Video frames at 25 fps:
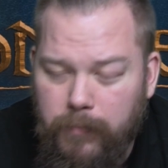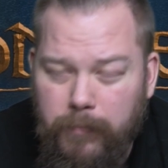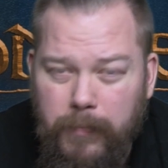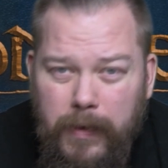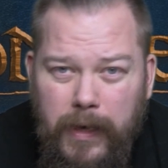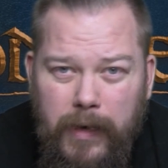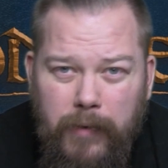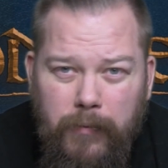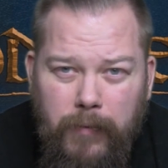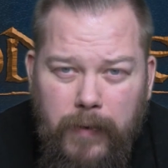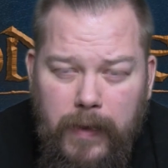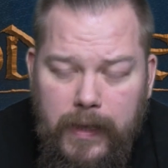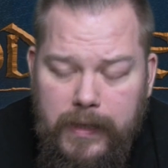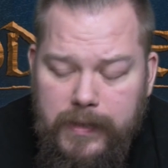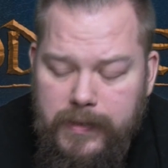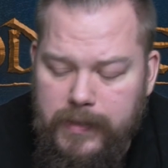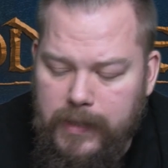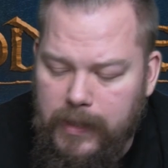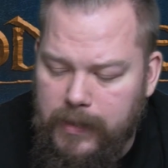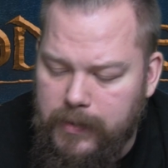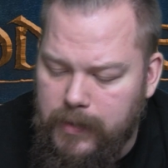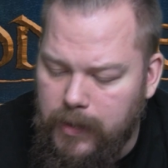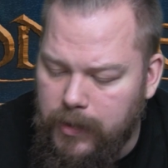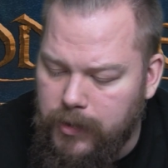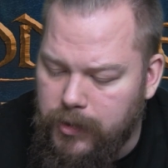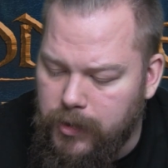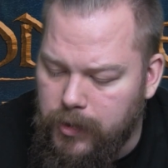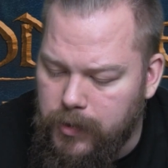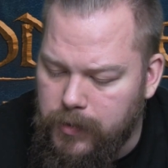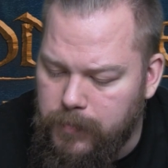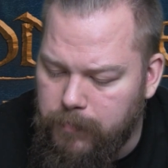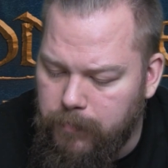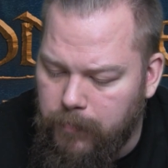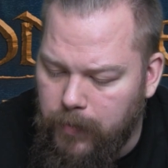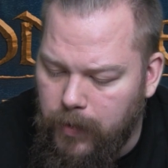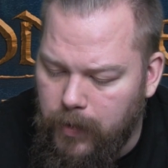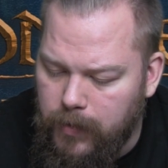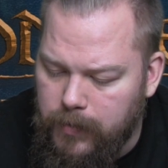being within 6 inches,
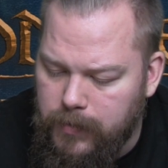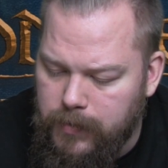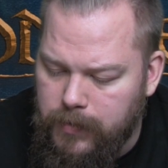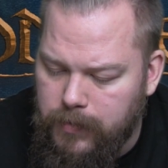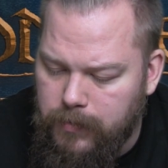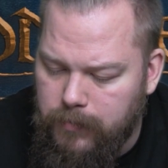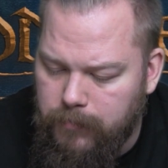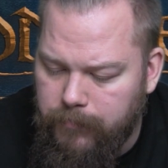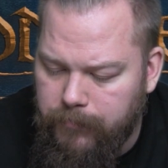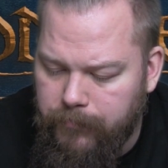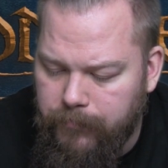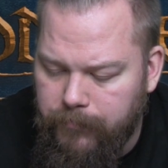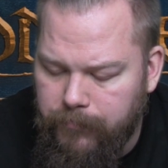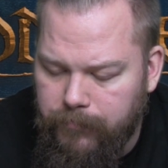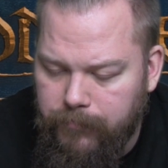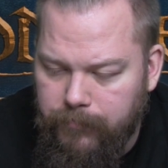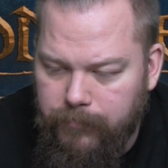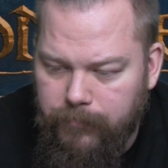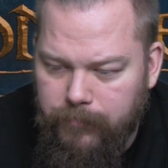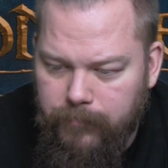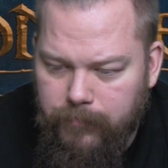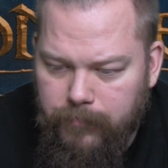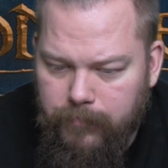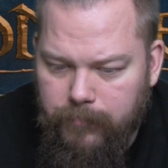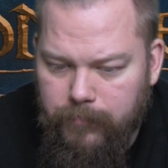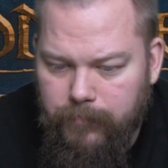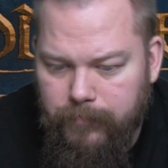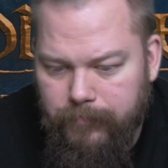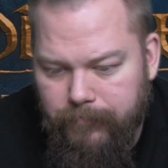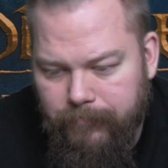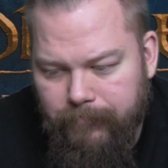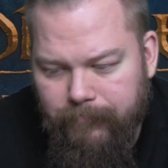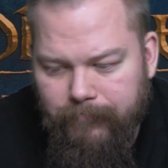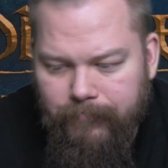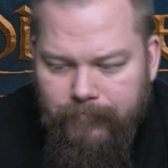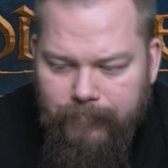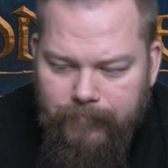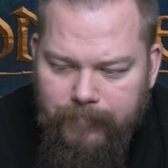but
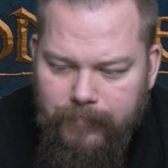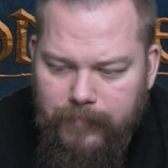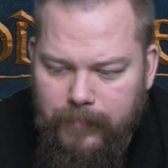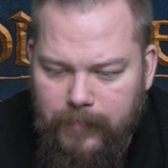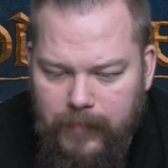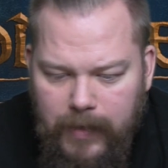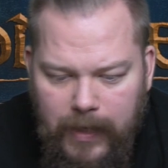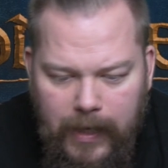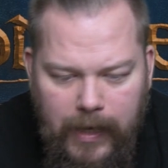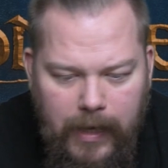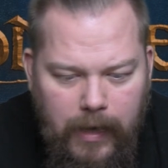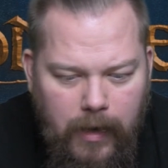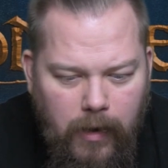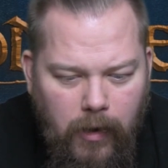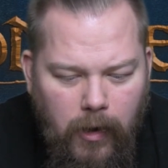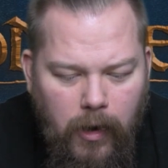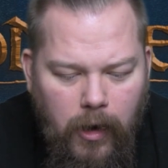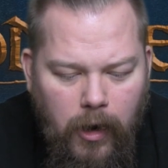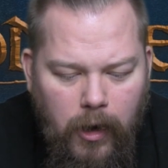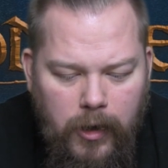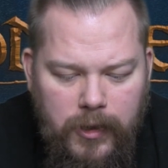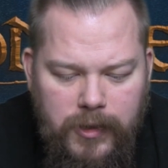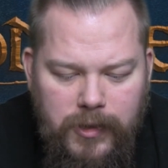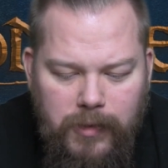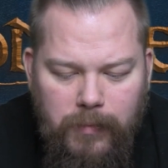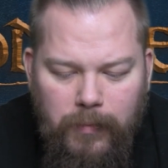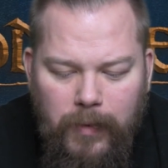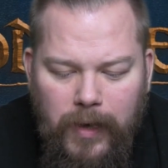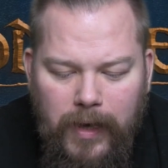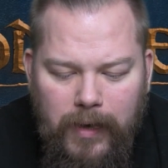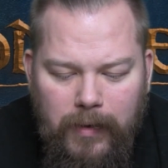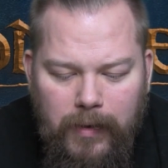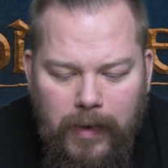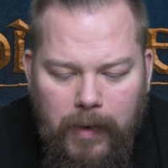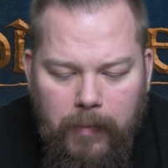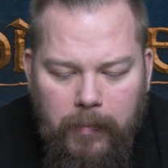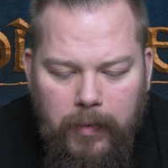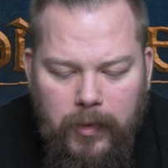yeah, I liked her
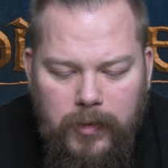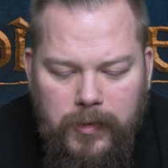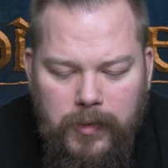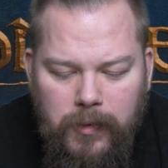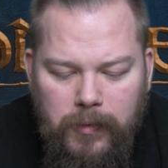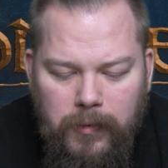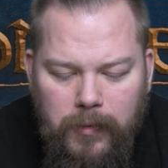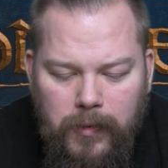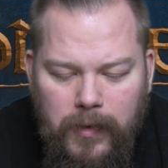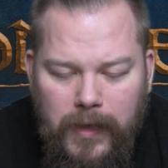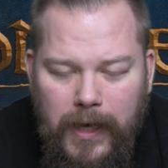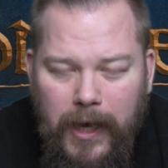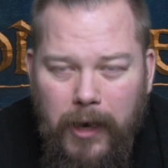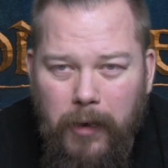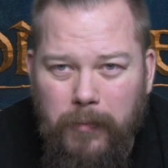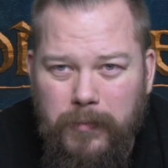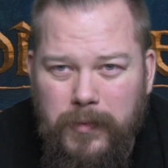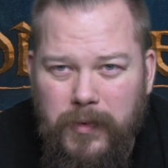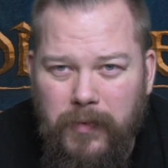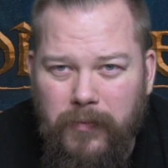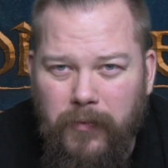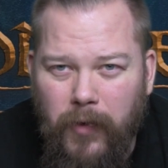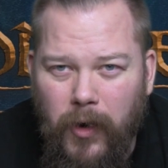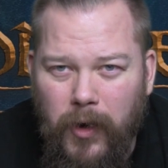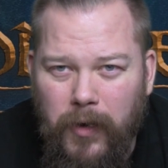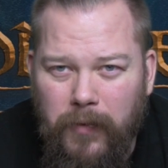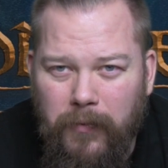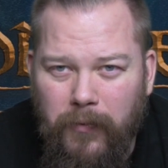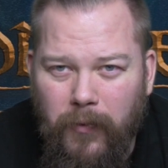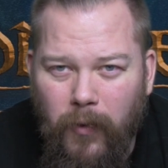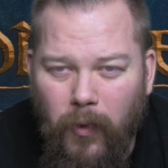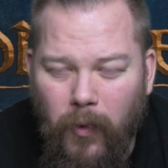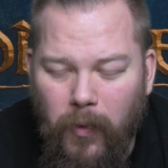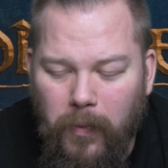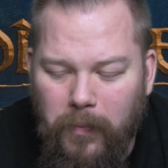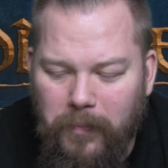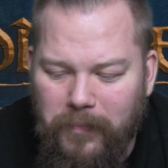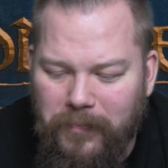being able to get up to fight
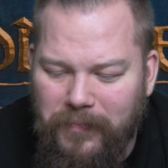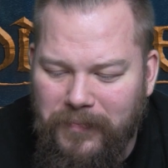4.